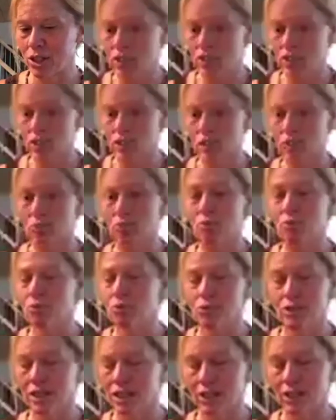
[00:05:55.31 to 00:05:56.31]
which is
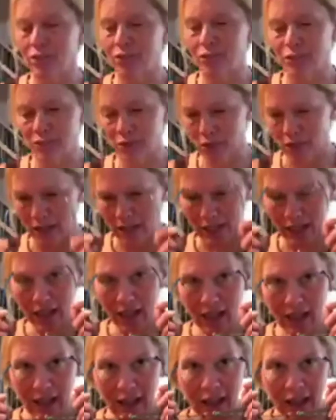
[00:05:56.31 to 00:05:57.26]
really feels great.